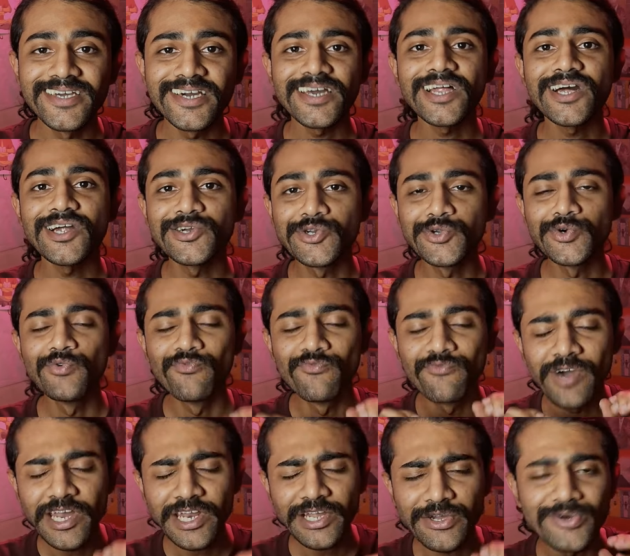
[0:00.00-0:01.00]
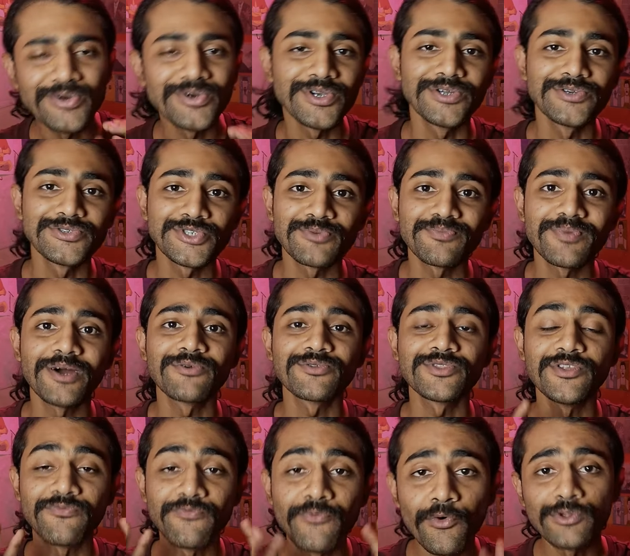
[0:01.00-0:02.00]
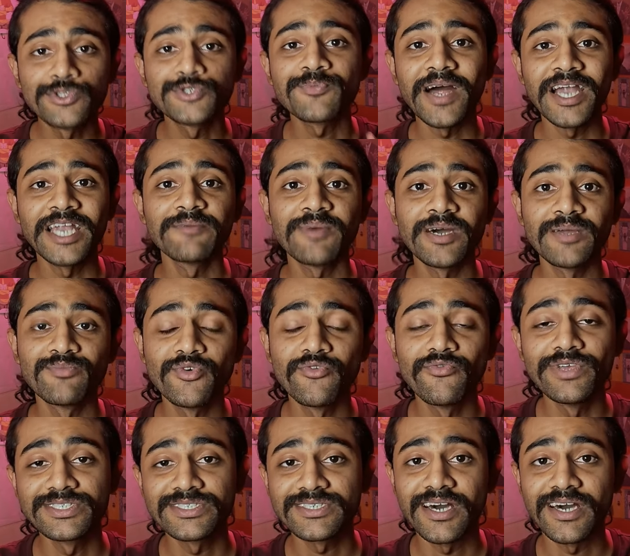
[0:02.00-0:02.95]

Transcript: Here are two very good news about the fourth Spider-Man movie